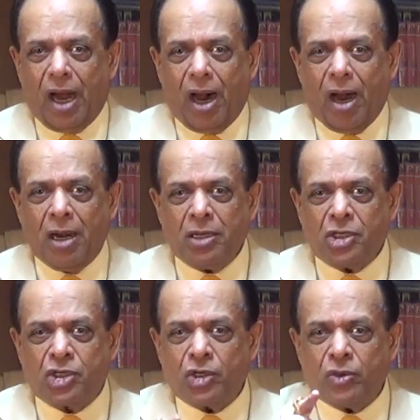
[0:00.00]

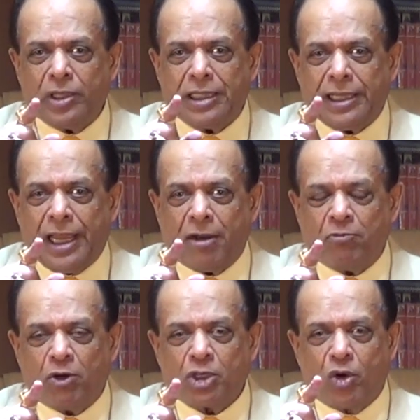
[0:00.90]
aren't you in the Air
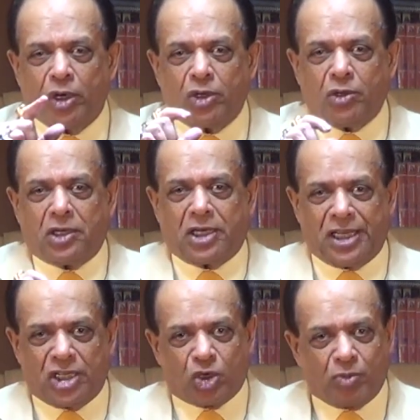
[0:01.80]
Force going to
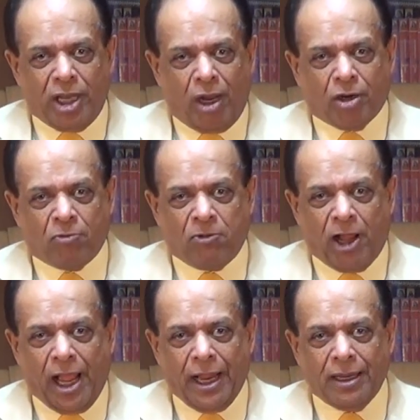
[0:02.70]
teach me how to
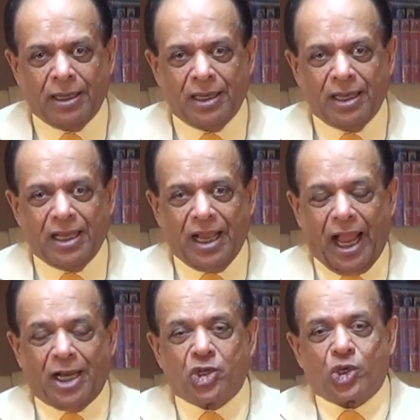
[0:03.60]
fly
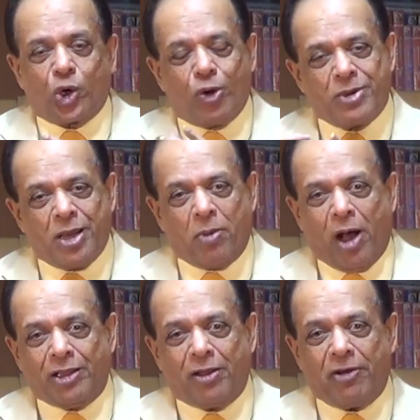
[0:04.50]
and show me
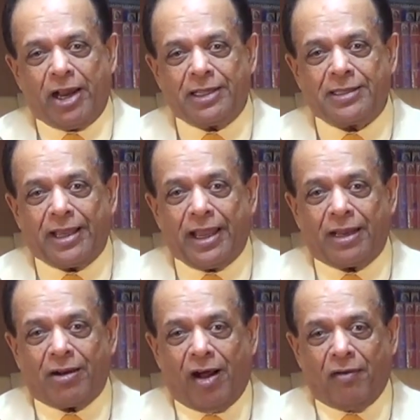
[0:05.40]
about the various
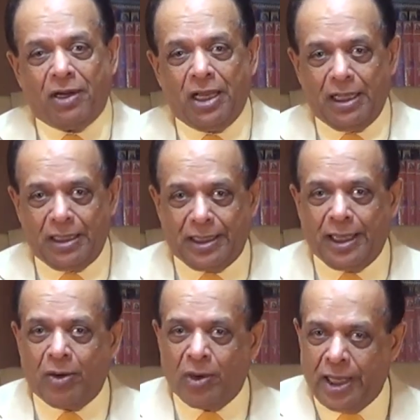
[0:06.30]
aircraft?
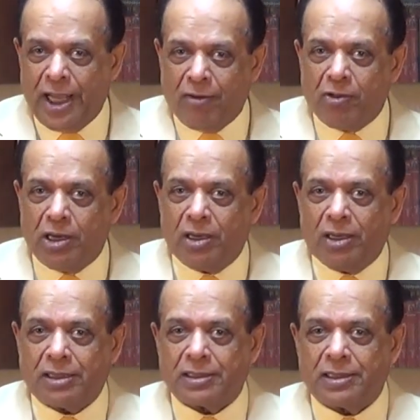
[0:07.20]
Then only I will learn,
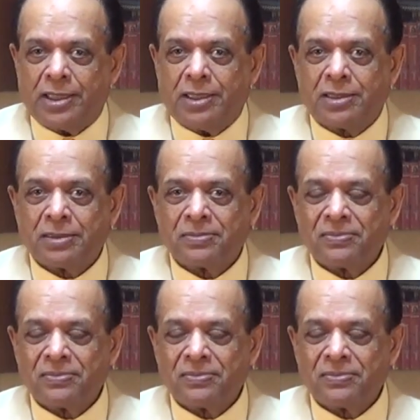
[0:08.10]
isn't it?